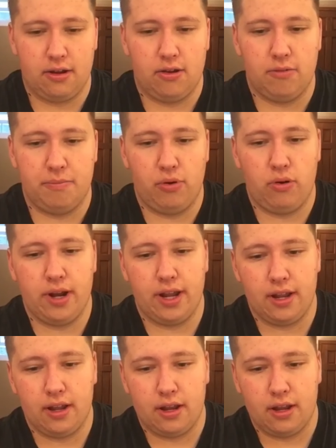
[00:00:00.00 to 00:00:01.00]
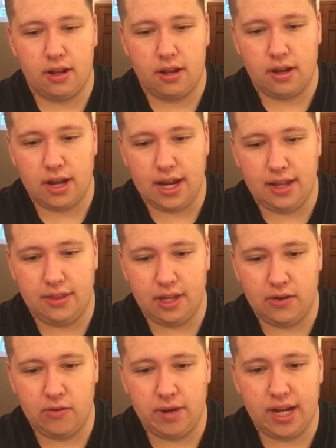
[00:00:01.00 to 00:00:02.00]
Oh boy, I
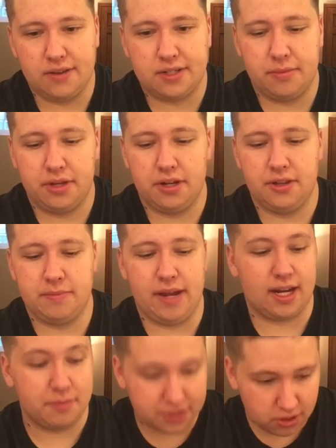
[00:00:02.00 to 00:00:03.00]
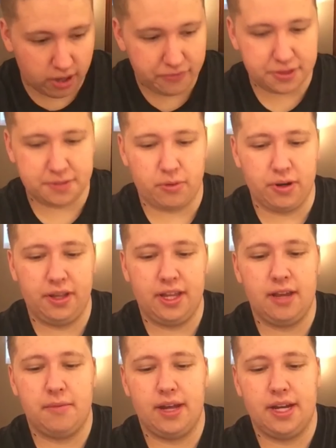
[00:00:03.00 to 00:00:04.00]
think we might have something good in this pack. I'm sorry for
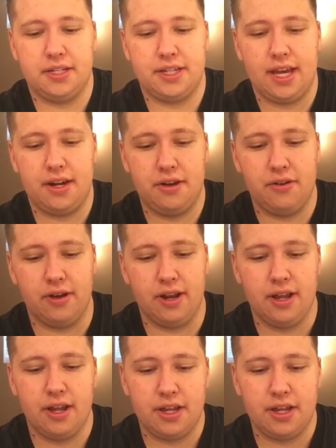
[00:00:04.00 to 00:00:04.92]
spoiling it, but I just had to do it.